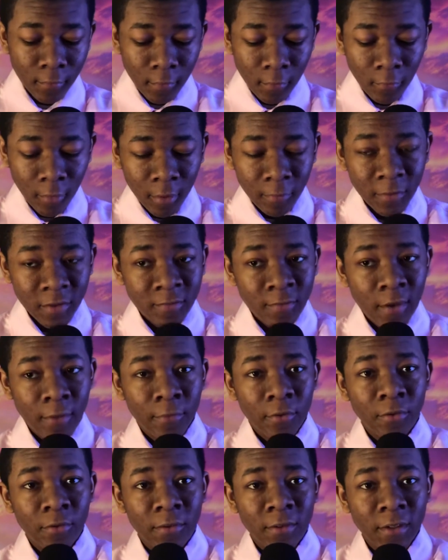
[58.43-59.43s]
One must be able
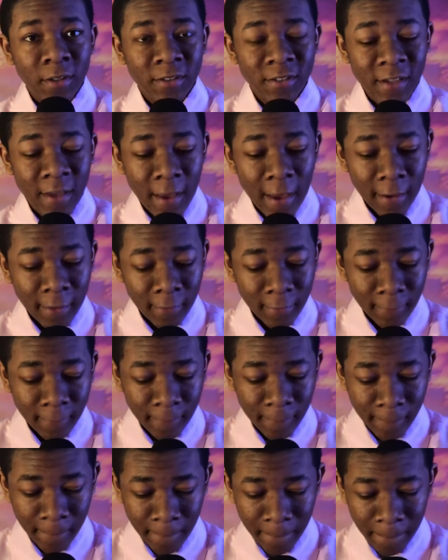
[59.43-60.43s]
to attack,
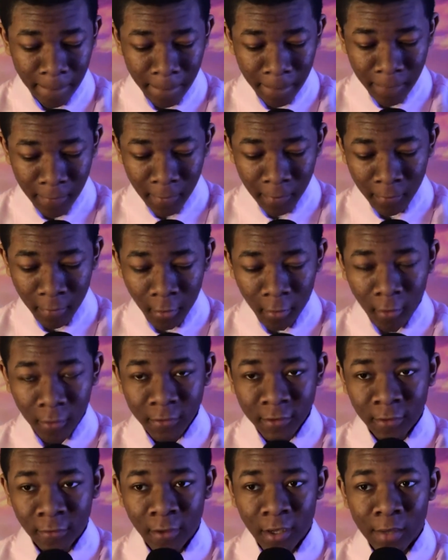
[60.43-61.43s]
but
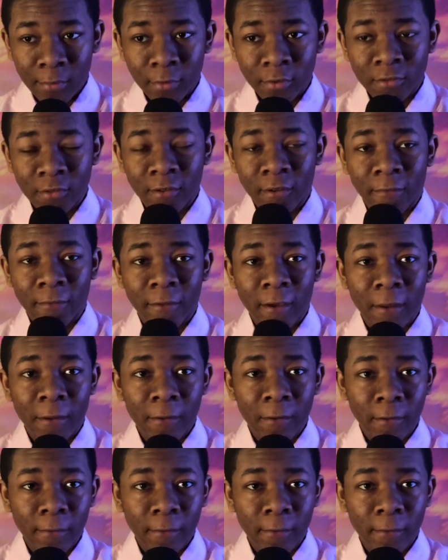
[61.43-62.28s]
also able to defend.